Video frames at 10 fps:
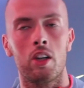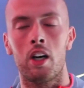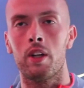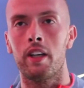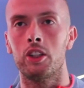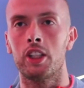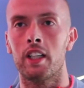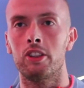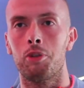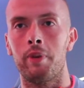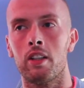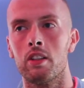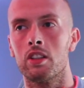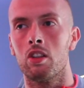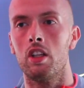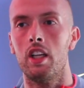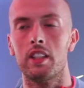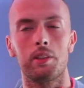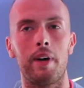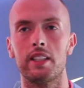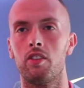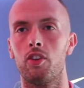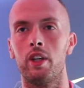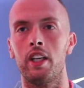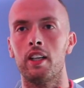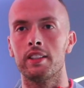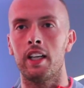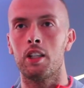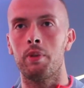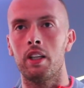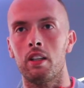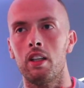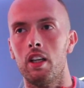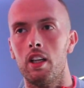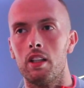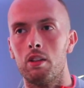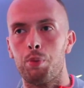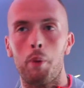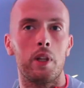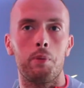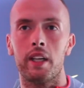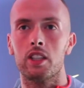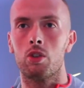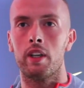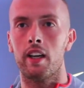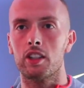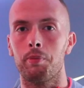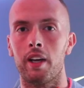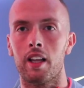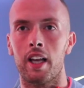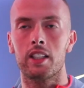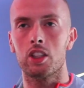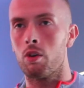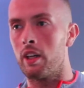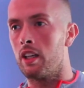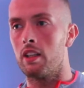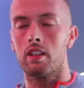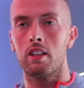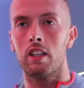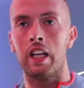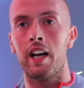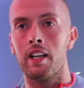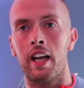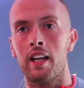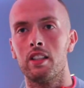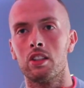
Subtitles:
out there and challenge for medals. So it's a massive 3 years ahead of me, and probably the biggest 3 years of my athletics career lying ahead.